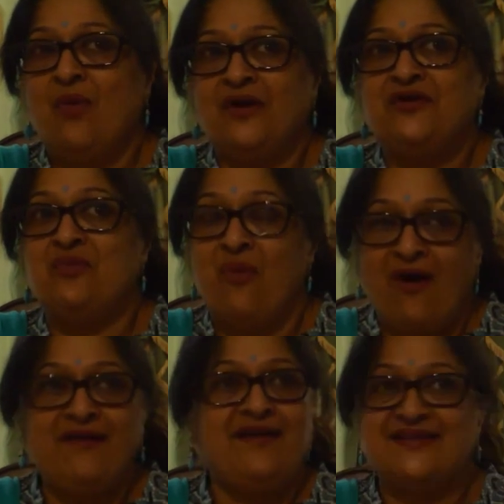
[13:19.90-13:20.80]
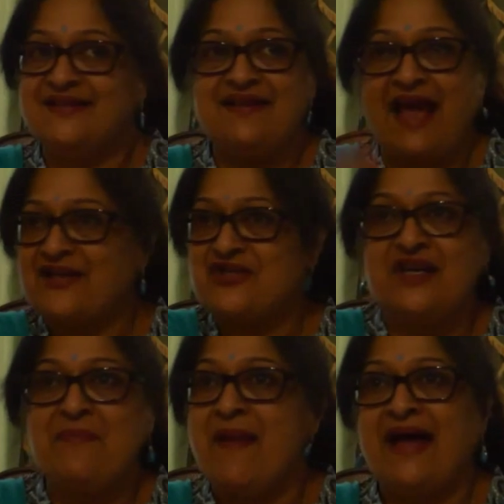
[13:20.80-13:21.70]
What you want doesn't
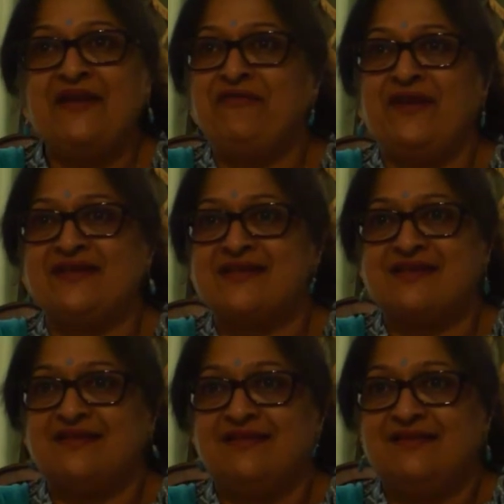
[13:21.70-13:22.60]
actually manifest.